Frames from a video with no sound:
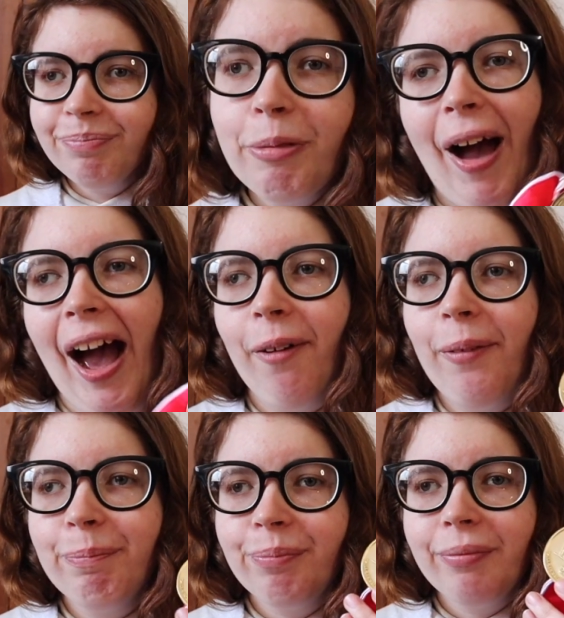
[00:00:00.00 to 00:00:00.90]

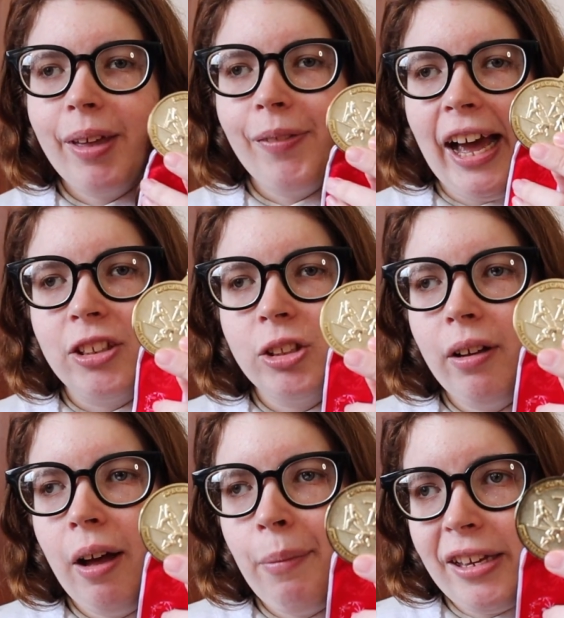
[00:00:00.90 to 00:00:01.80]
Wow, that's
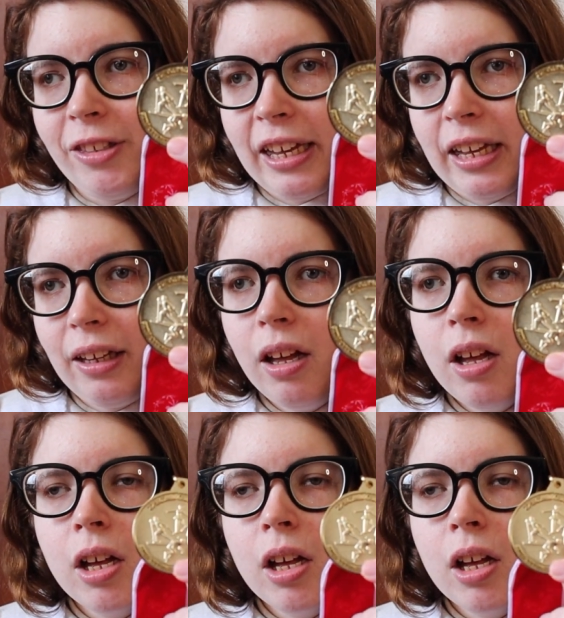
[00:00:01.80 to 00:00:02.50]
amazing.